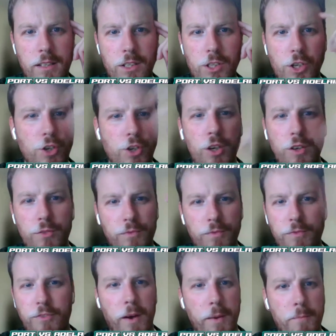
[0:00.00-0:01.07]
you could have,
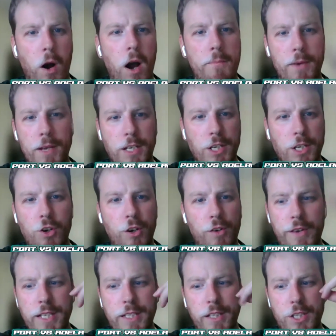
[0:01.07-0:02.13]
in my opinion, you could have
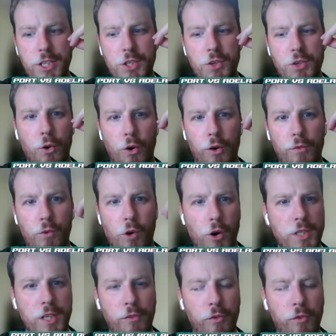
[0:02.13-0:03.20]
easily just gone
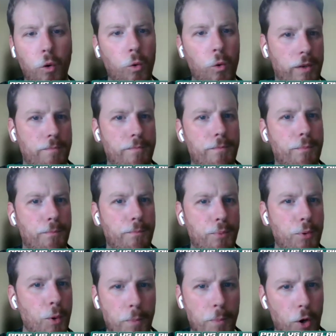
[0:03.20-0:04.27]
Rosie forward and
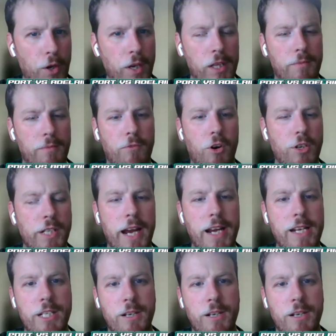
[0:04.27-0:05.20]
put Boak in the rotation,